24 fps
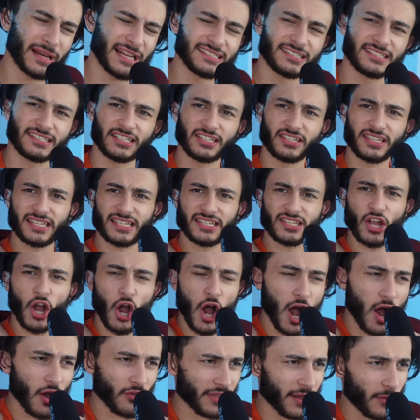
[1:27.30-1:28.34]
place to
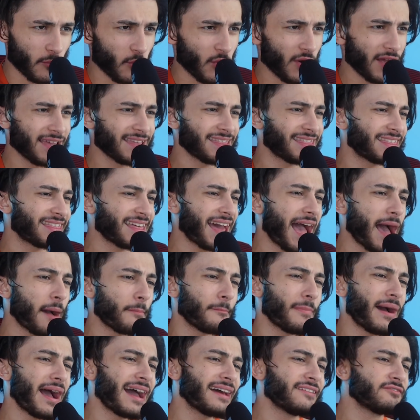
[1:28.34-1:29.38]
start than with that
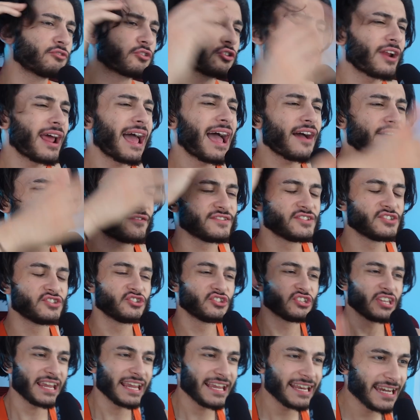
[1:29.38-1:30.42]
man
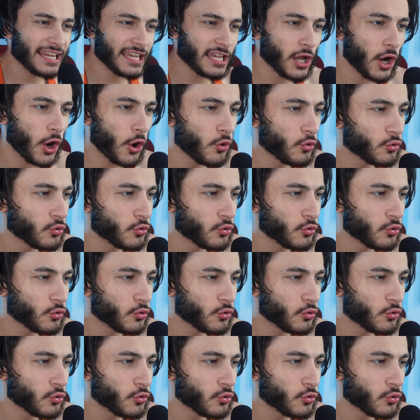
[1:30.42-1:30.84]
Raphinha